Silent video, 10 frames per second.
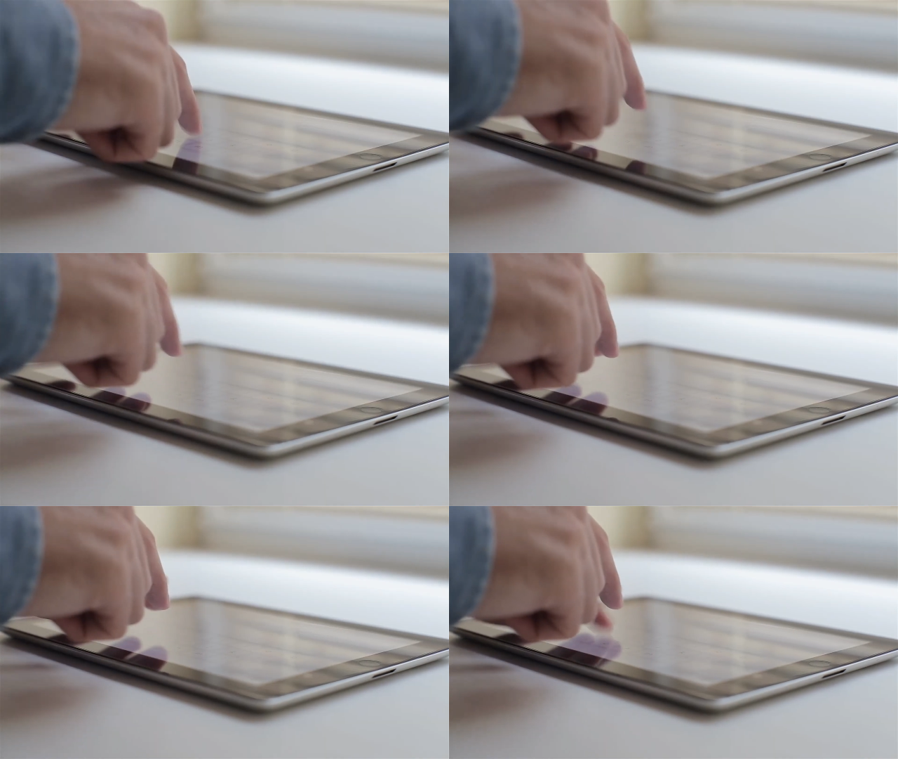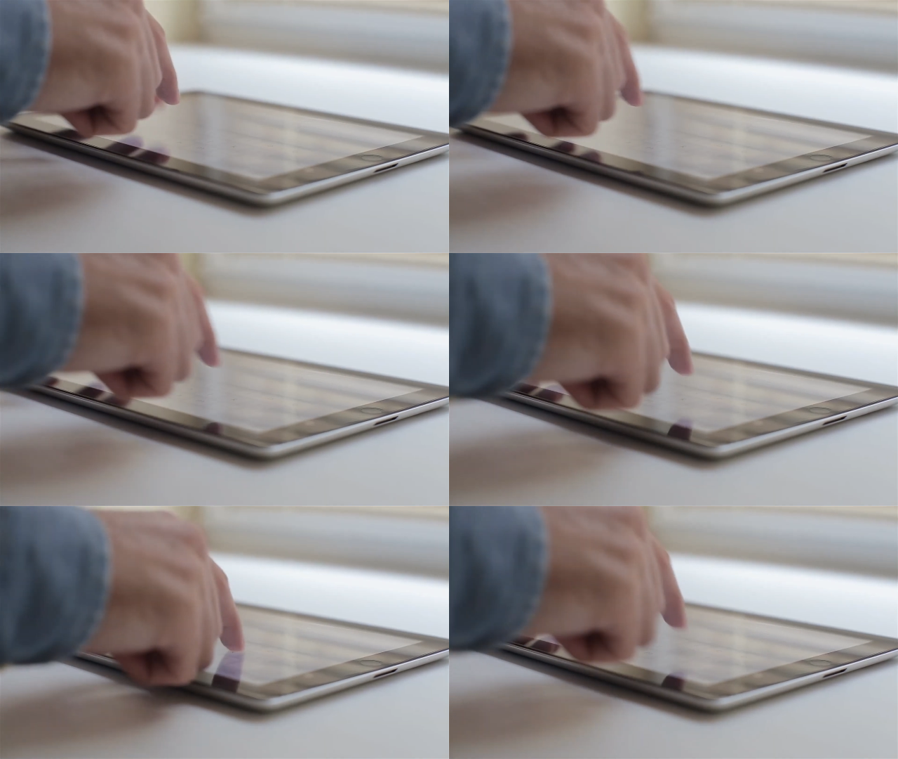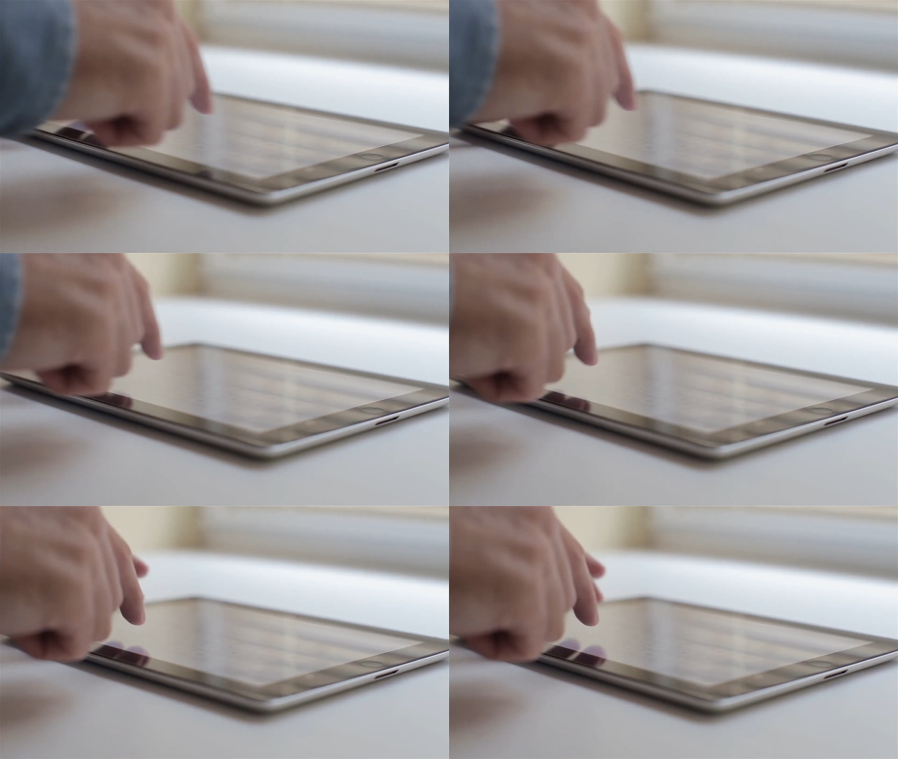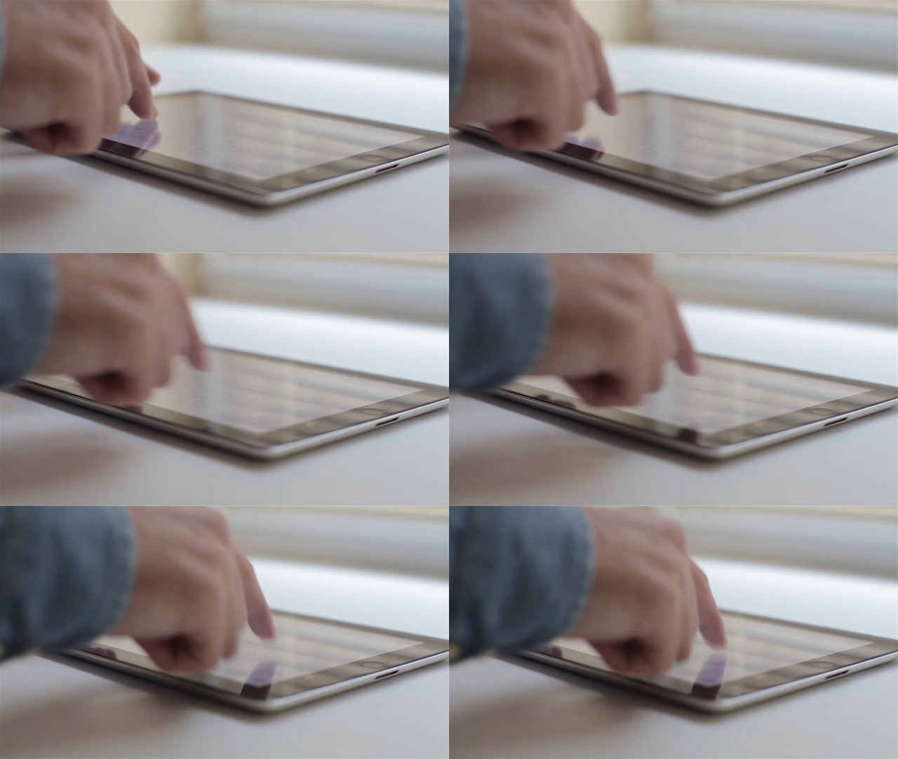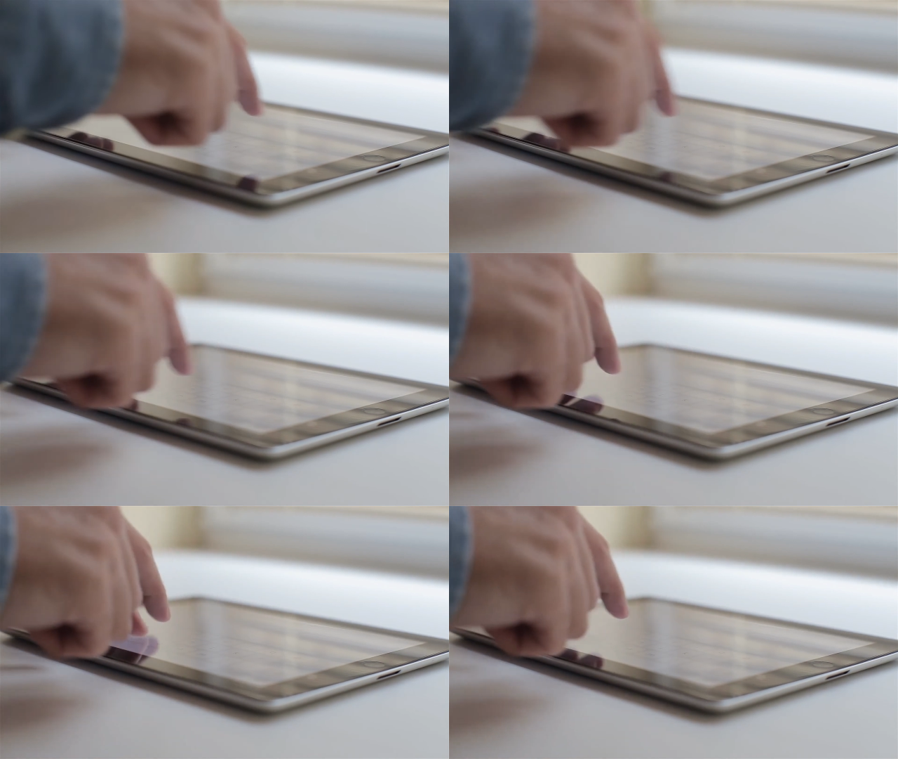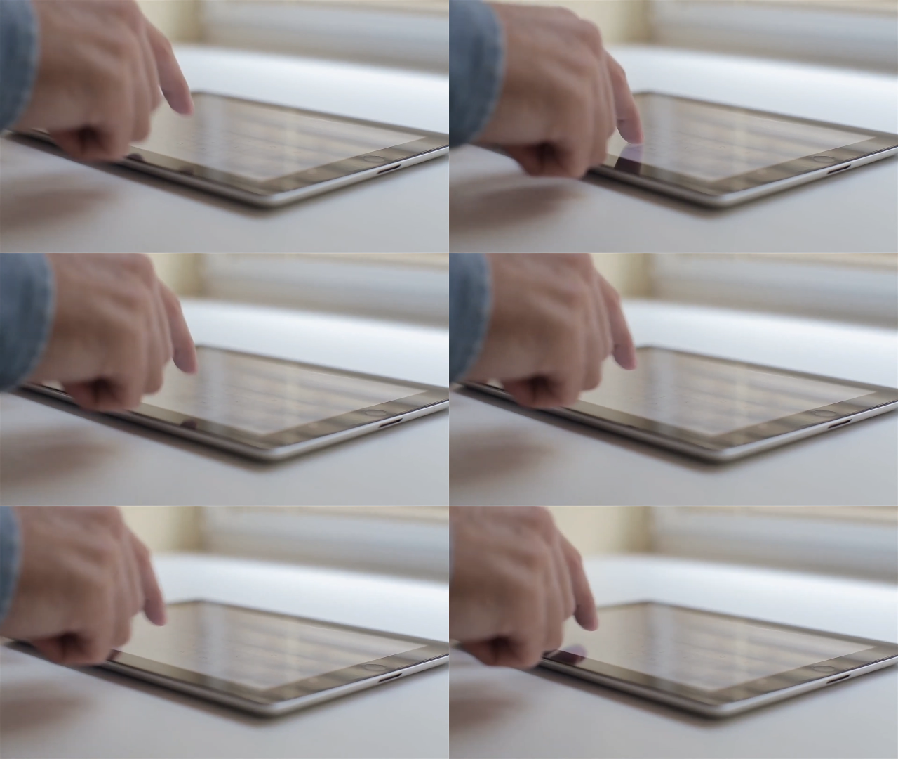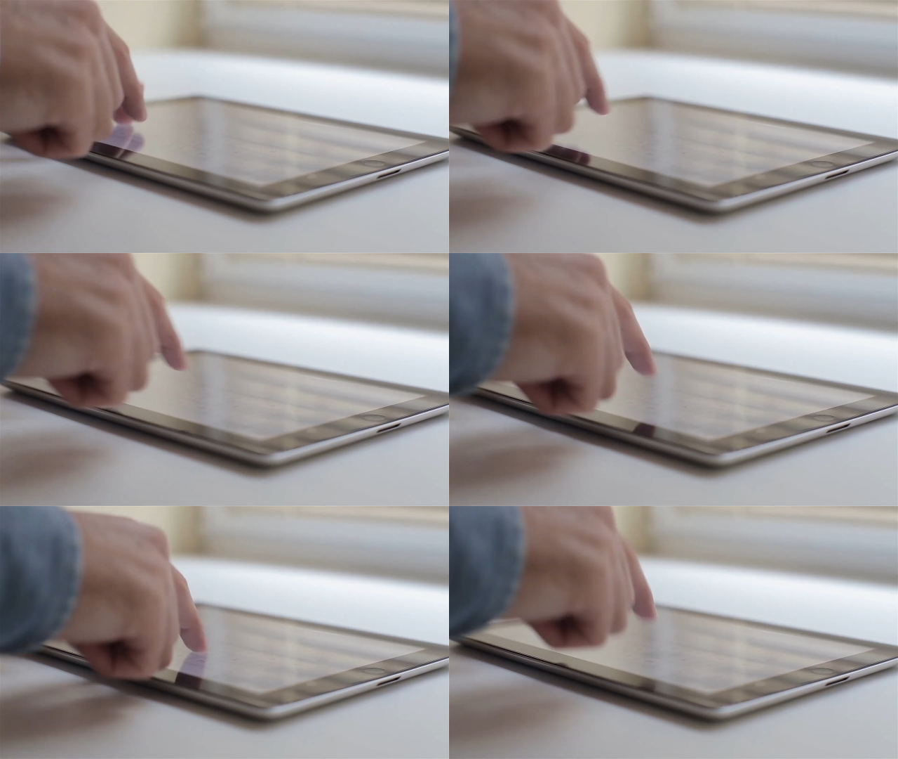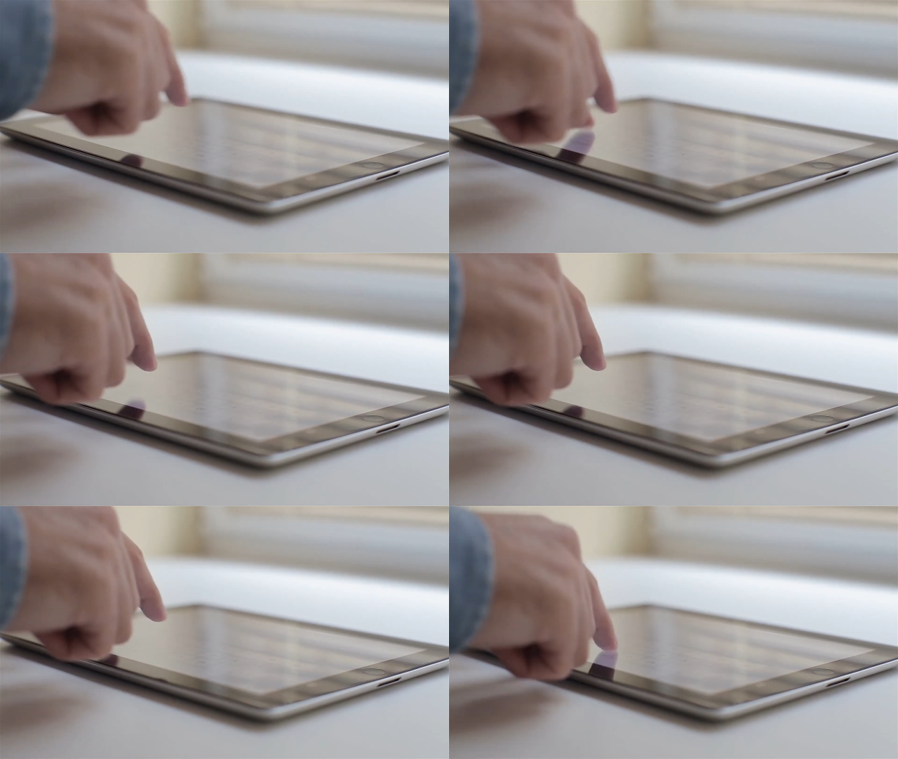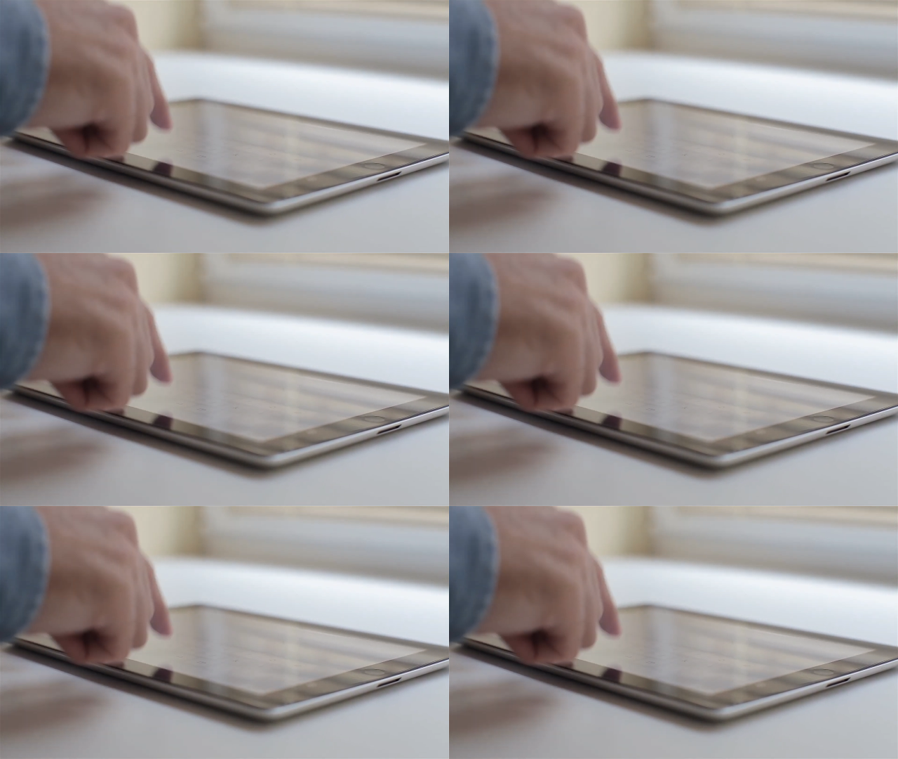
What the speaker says: Nobody's mouth can be seen.